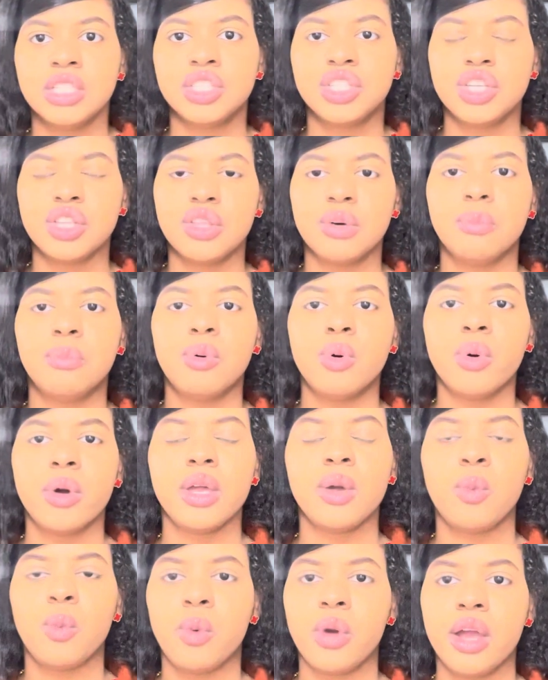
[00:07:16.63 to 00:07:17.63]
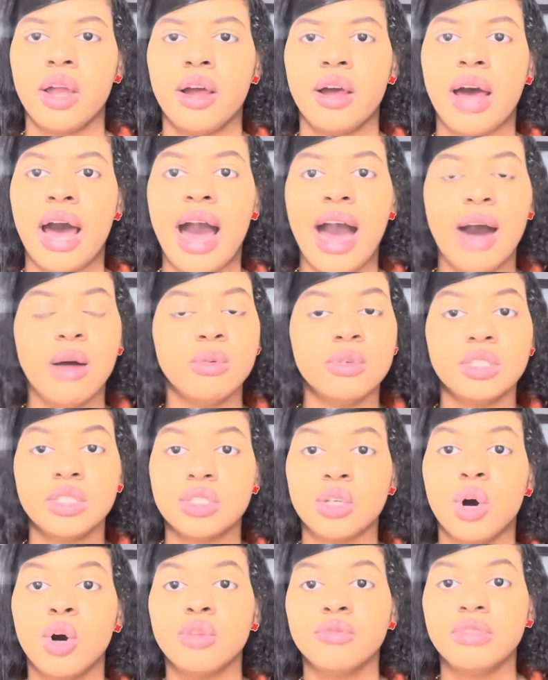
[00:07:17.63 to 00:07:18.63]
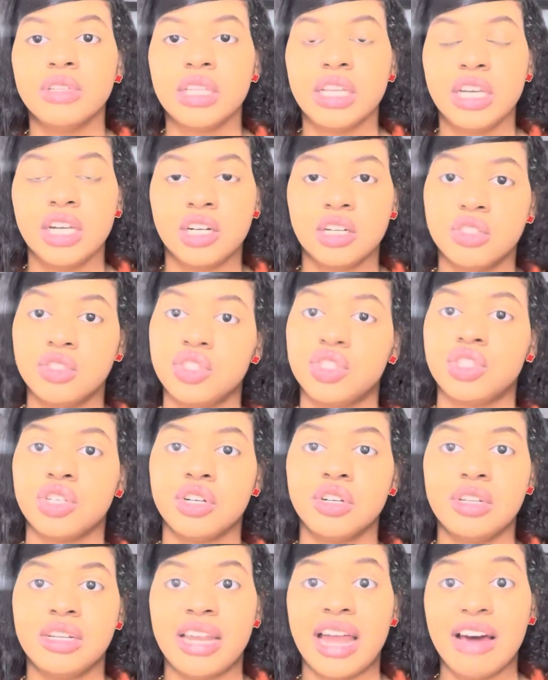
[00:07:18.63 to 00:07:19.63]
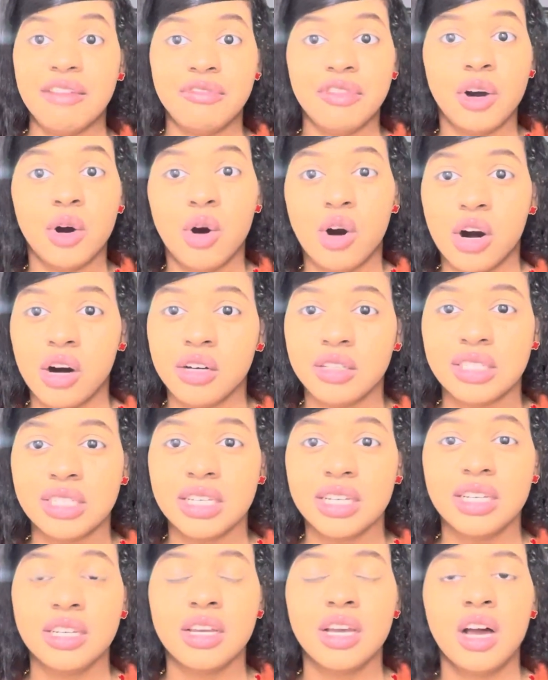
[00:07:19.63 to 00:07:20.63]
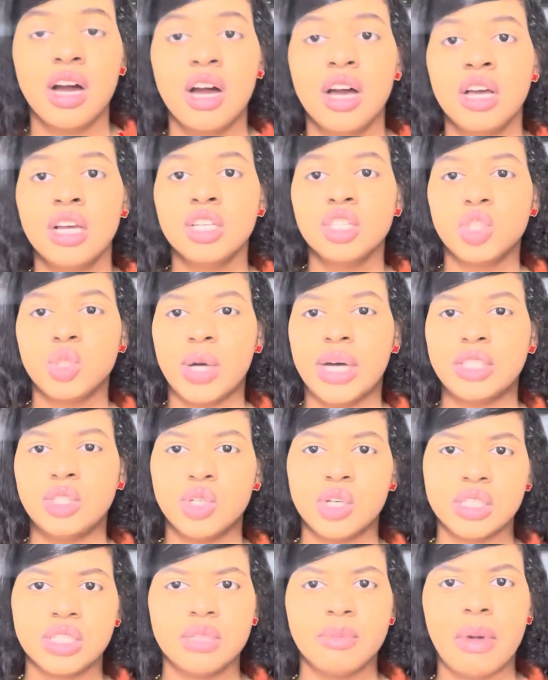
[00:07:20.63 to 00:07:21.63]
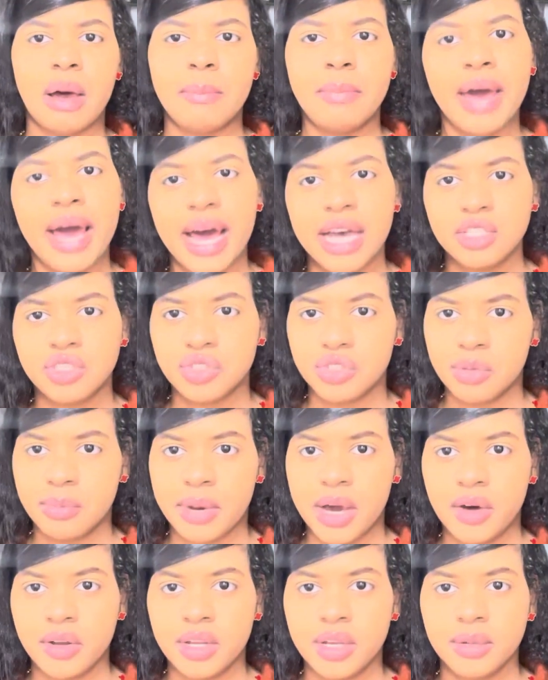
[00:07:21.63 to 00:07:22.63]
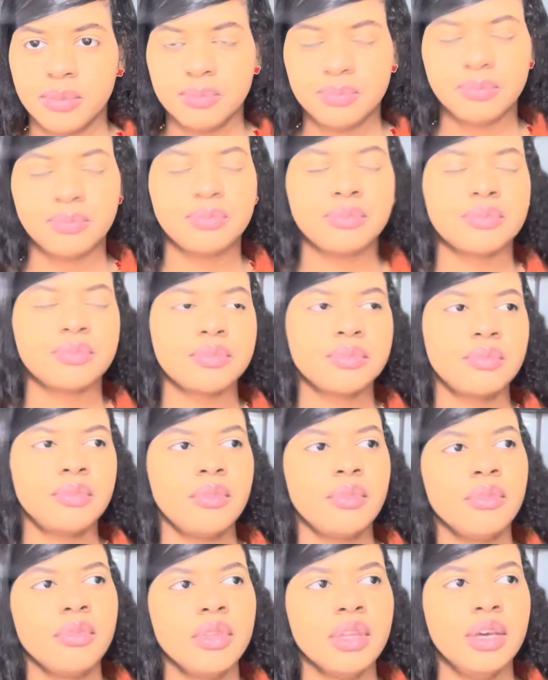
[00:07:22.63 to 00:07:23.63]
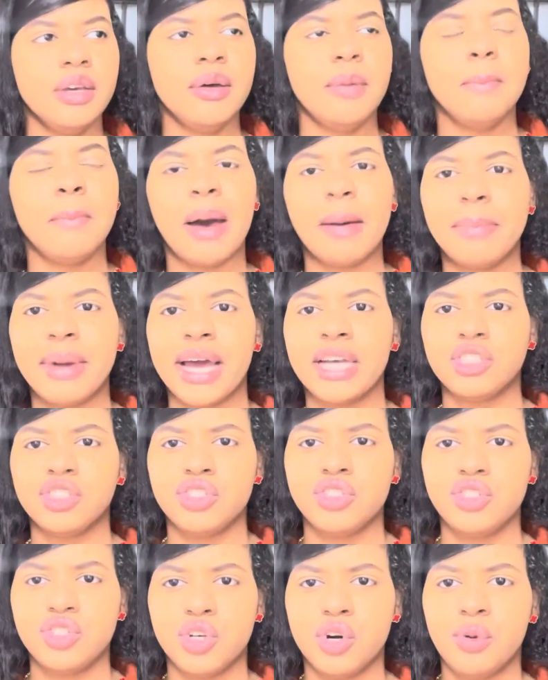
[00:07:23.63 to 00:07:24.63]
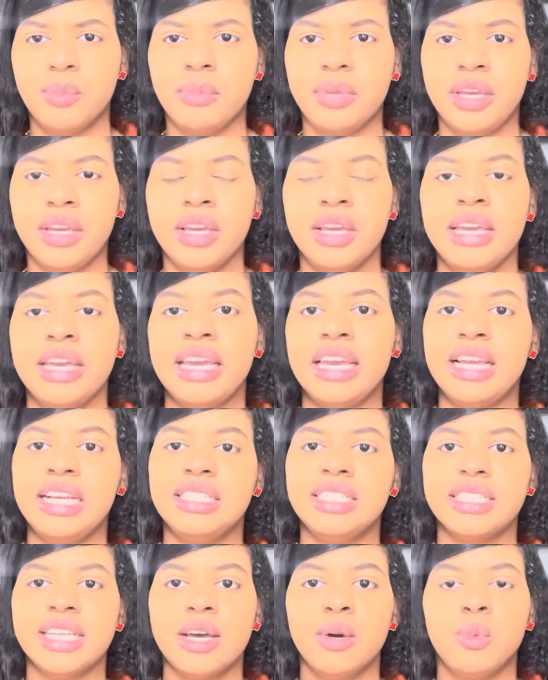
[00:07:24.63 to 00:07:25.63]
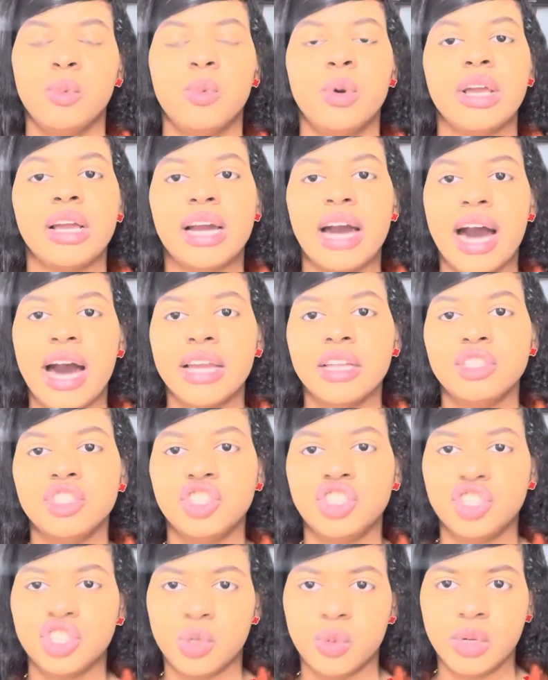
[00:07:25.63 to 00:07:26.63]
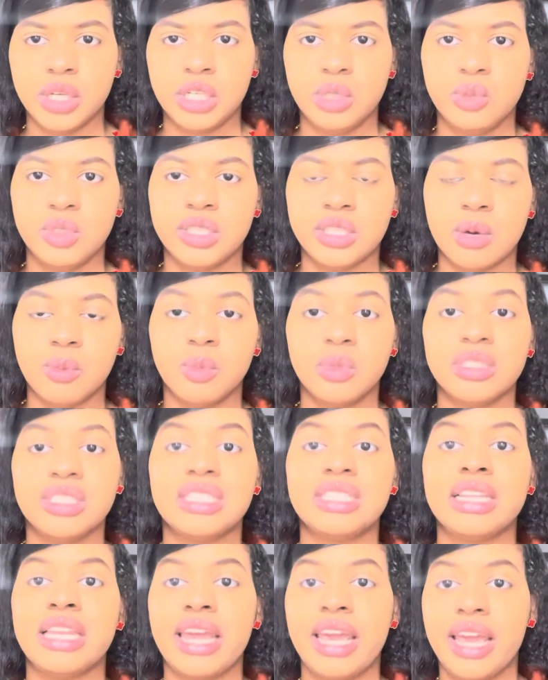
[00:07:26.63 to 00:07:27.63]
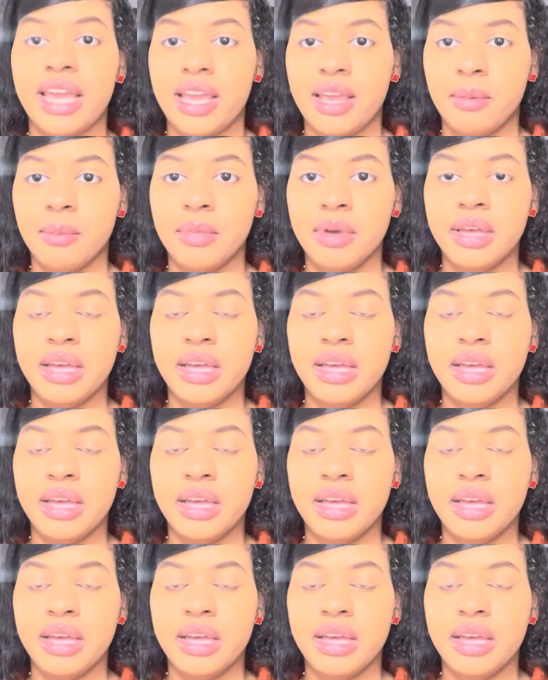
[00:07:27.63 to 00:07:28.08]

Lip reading: To the point where I was overly concerned and I felt haunted. So I talked to my pastor about it. My pastor told me, he said, when God is showing you someone's name